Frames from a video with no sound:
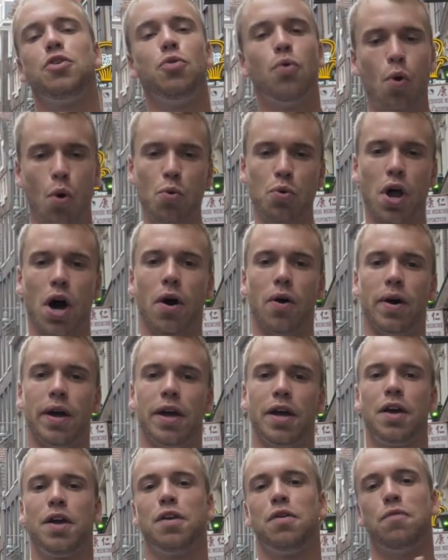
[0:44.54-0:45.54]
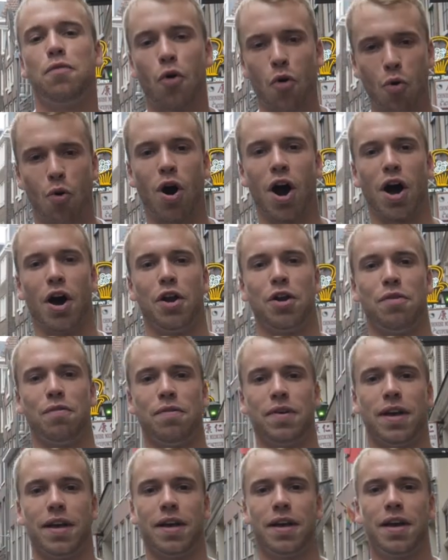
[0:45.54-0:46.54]
You all know it. You've all heard
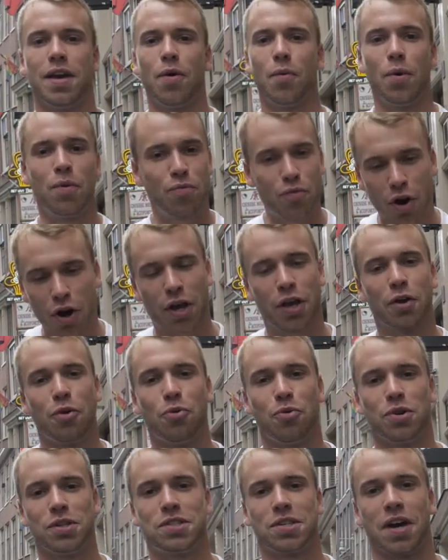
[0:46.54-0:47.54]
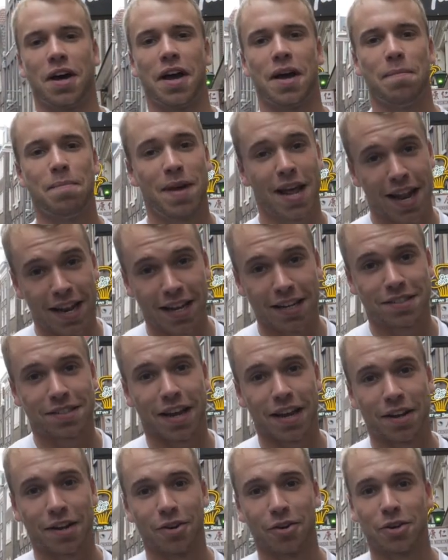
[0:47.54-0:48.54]
of it. We rock it all the time. Let's
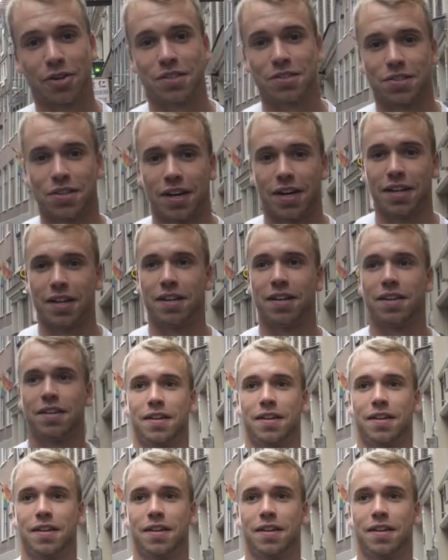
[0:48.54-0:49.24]
take a look inside.